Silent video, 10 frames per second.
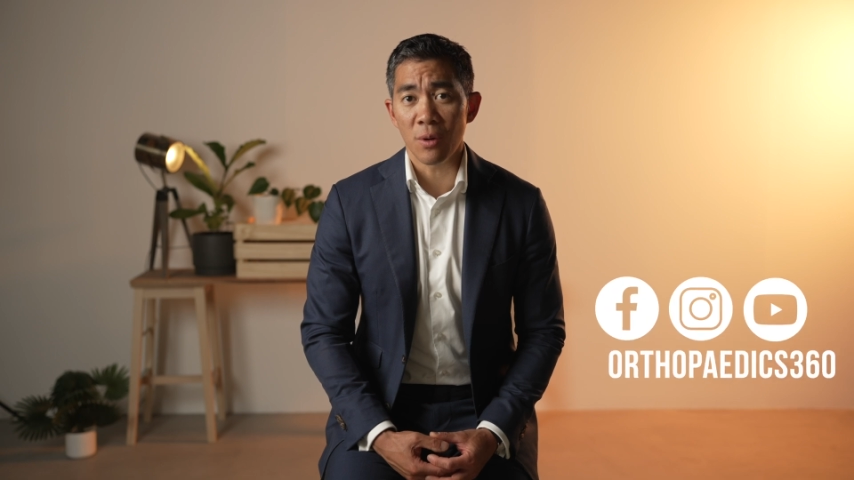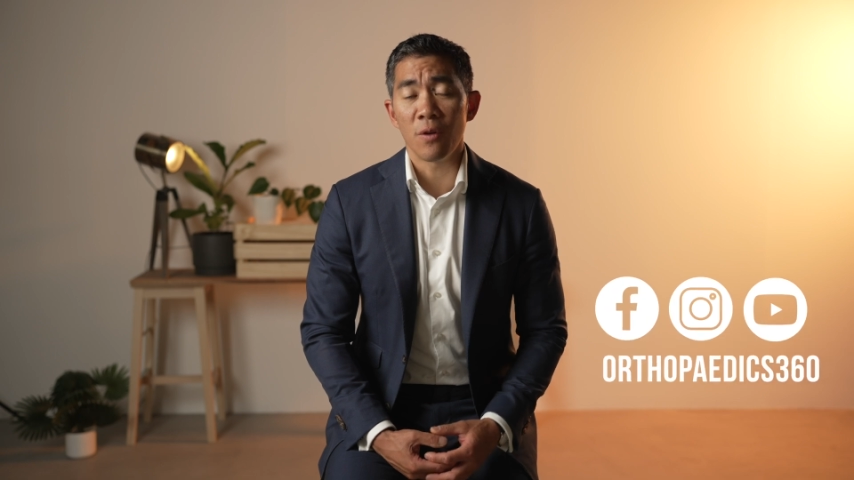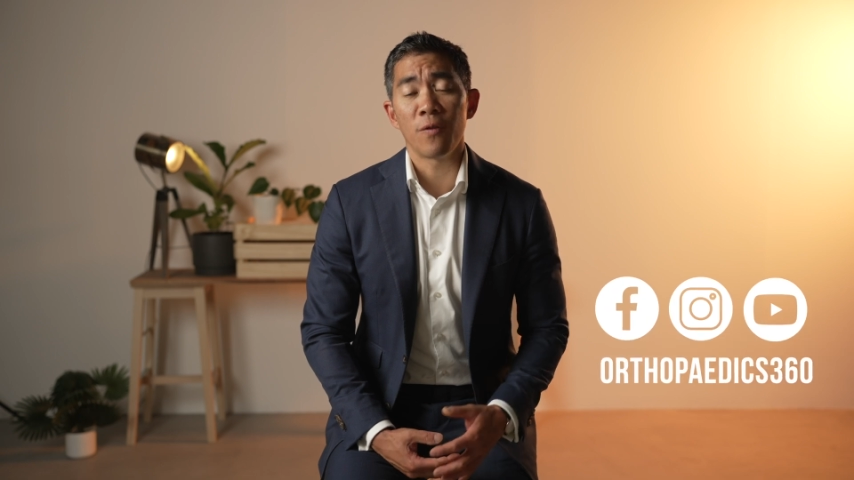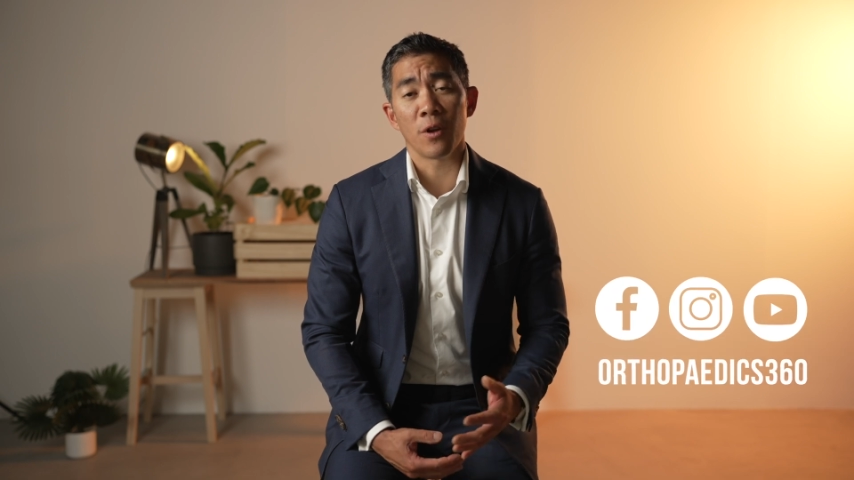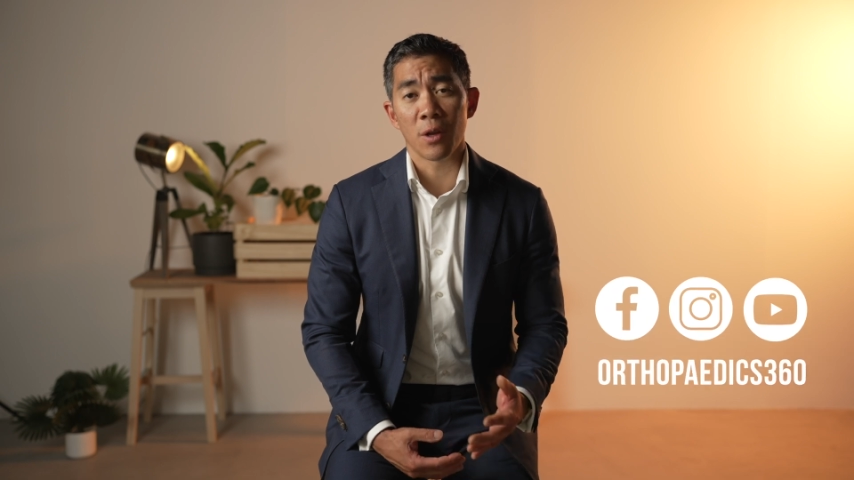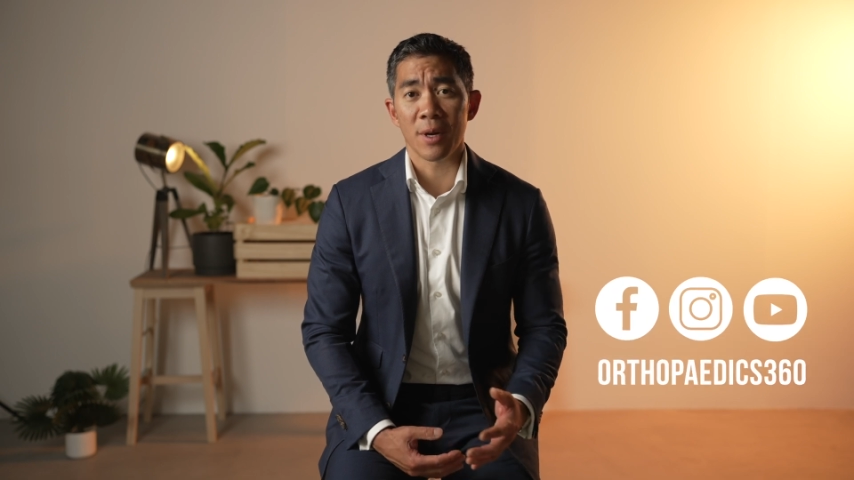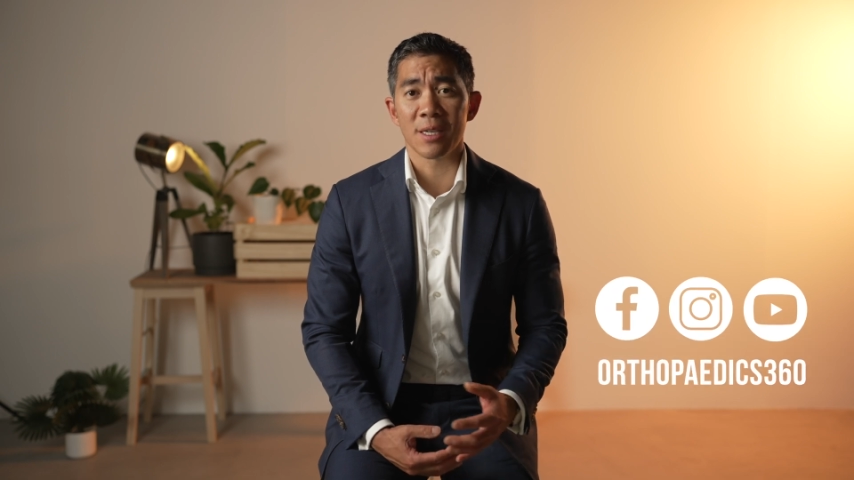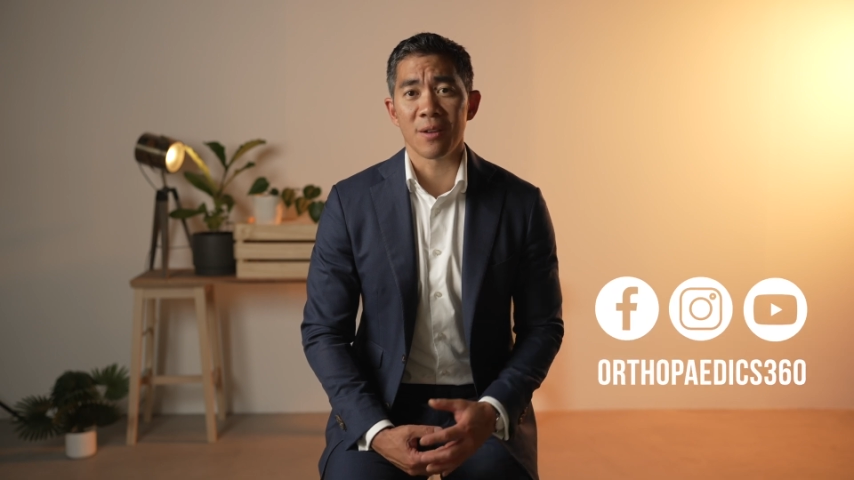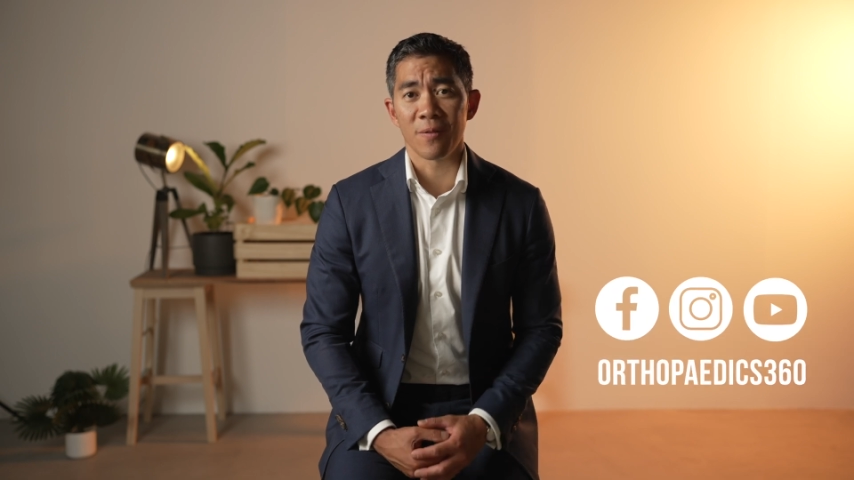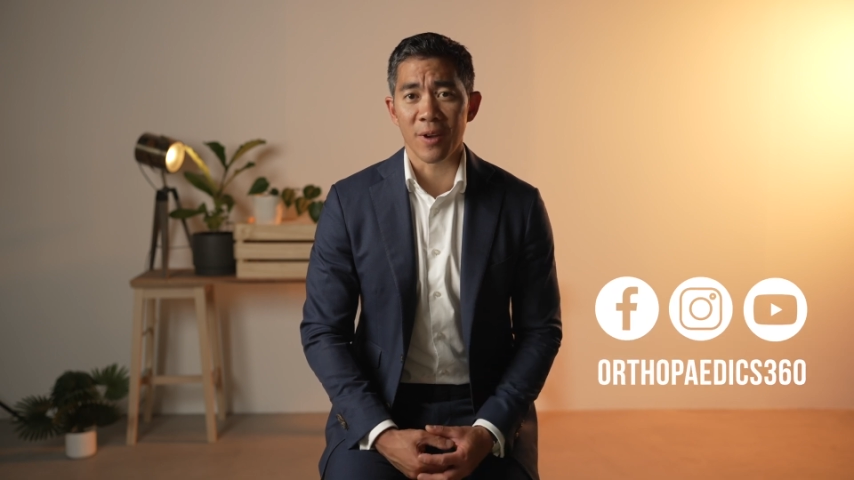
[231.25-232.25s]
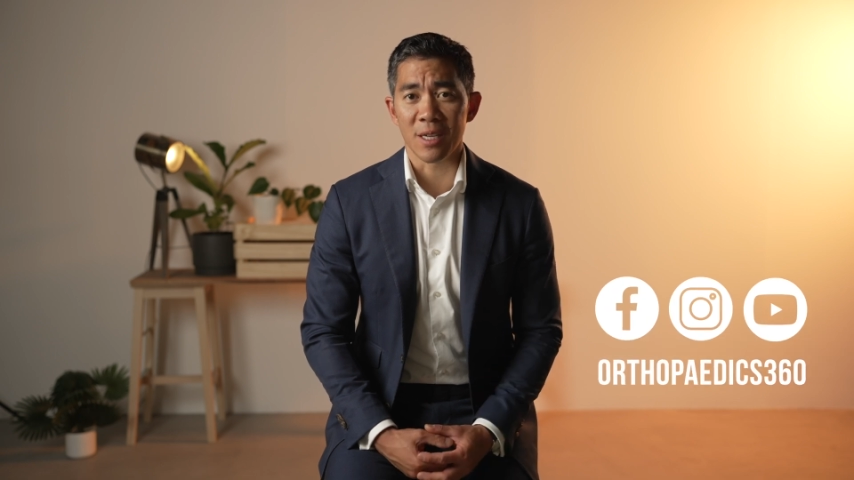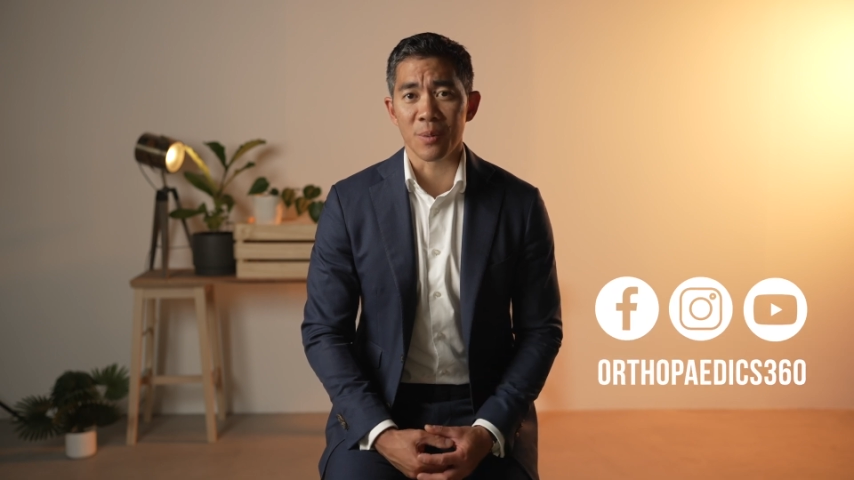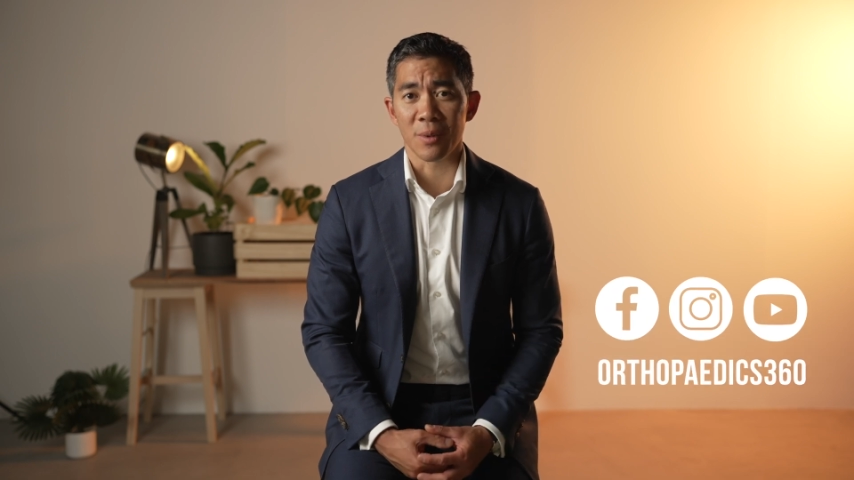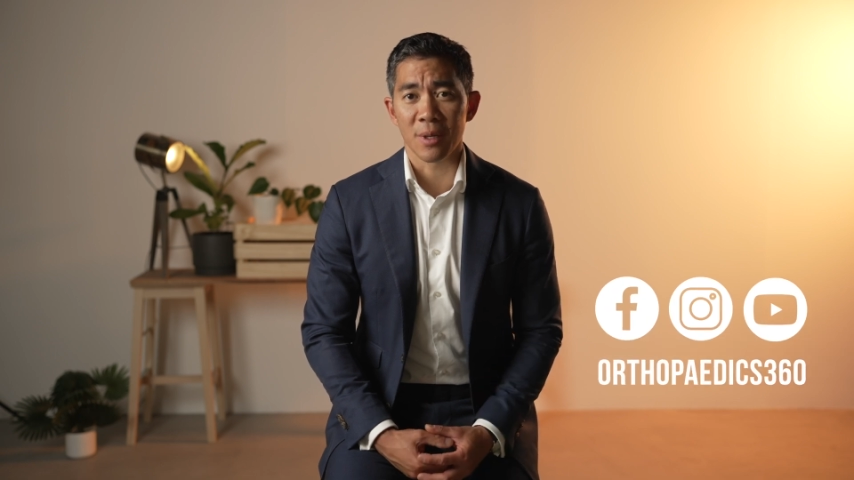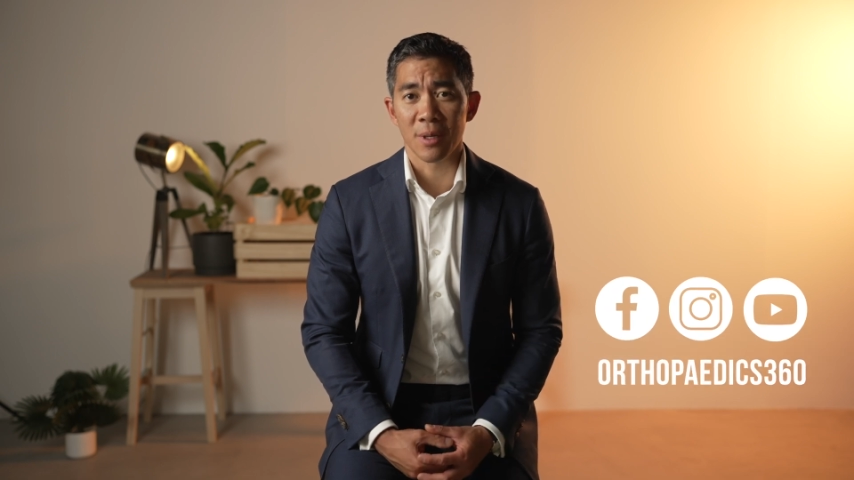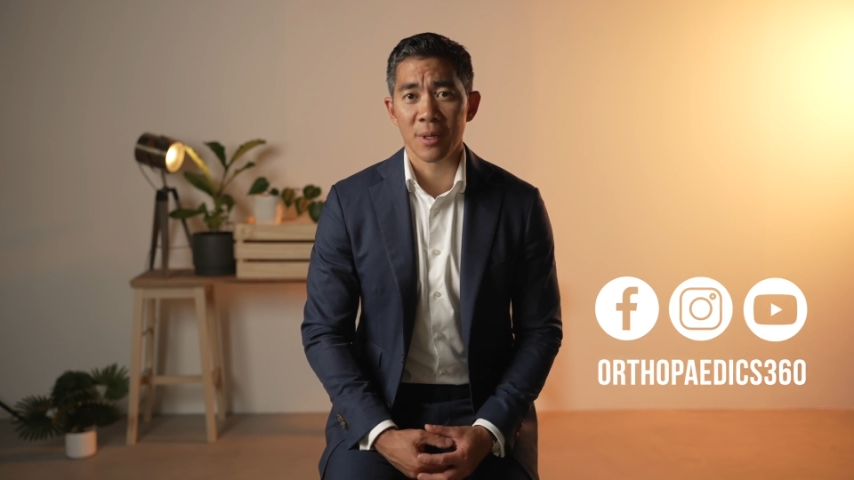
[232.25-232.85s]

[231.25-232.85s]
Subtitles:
or follow us on Facebook.